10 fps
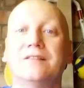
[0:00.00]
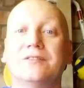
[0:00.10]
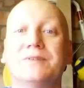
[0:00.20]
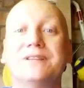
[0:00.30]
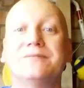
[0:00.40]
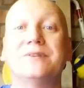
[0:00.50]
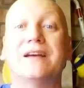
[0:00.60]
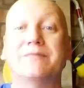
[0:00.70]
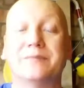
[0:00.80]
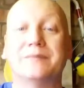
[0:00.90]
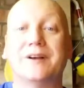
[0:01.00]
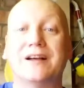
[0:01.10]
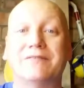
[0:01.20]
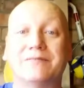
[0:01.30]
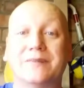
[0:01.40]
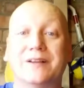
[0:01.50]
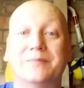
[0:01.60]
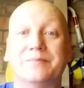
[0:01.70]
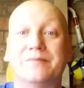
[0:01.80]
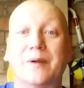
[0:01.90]
The reason I
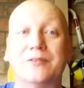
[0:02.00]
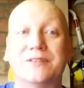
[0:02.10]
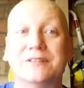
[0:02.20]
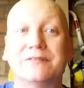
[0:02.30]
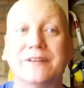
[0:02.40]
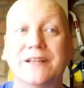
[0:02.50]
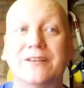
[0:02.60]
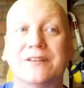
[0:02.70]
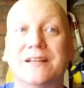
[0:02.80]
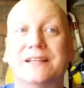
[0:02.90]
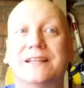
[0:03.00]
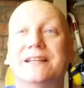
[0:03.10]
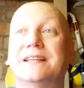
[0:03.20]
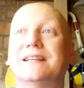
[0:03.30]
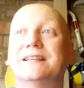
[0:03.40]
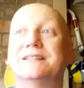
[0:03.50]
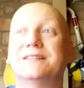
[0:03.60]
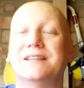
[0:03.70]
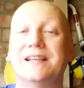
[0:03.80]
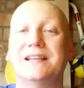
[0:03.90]
haven't posted a video lately is
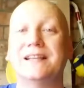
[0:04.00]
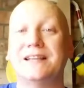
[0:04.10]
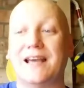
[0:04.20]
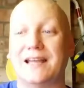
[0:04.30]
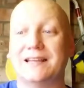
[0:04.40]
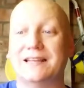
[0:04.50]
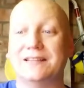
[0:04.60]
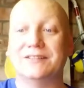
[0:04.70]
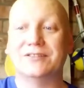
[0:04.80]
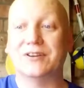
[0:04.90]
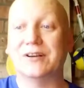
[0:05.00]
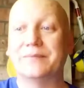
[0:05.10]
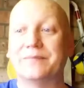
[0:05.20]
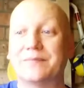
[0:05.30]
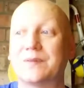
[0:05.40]
in Easter time